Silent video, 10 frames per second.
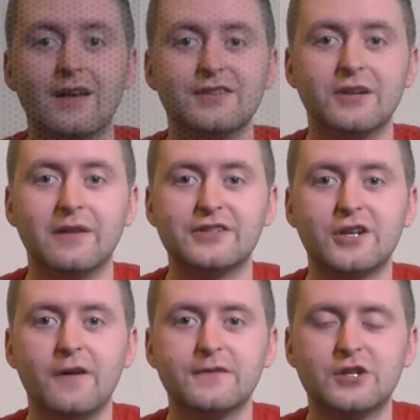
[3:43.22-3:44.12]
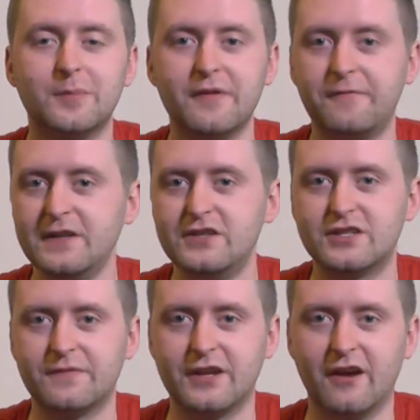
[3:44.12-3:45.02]
So let's go over some of the features
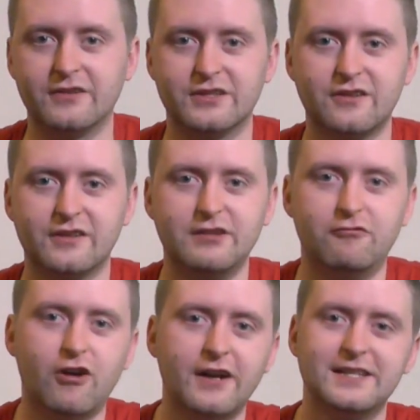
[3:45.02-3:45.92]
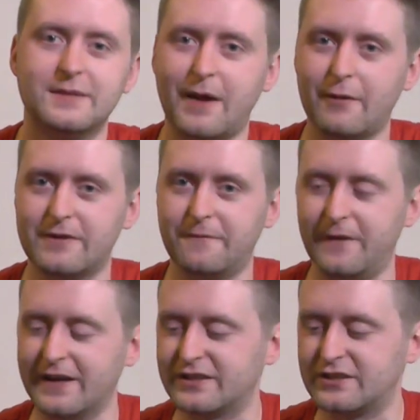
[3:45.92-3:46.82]
of the gun, starting right at the back with the
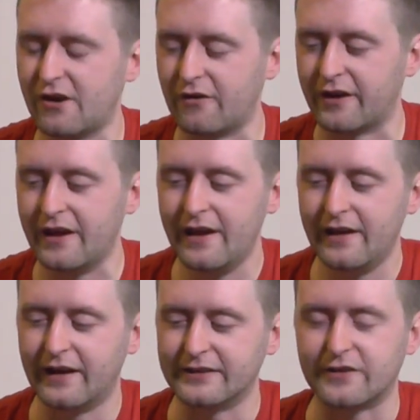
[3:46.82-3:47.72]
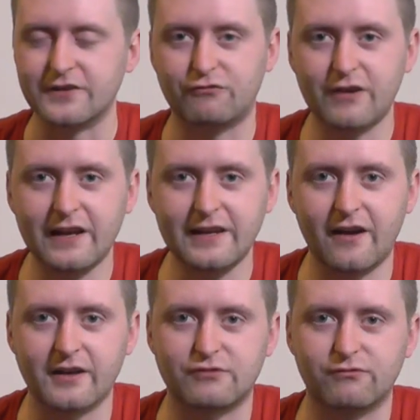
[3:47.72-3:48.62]
fixed stock. Now it's got this really
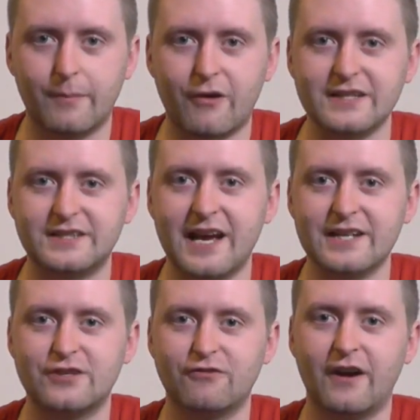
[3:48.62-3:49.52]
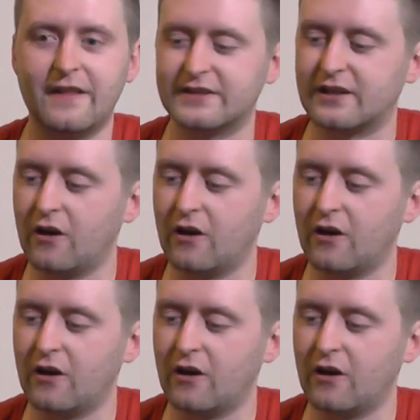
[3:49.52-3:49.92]
nice rubberized texture on it, there's a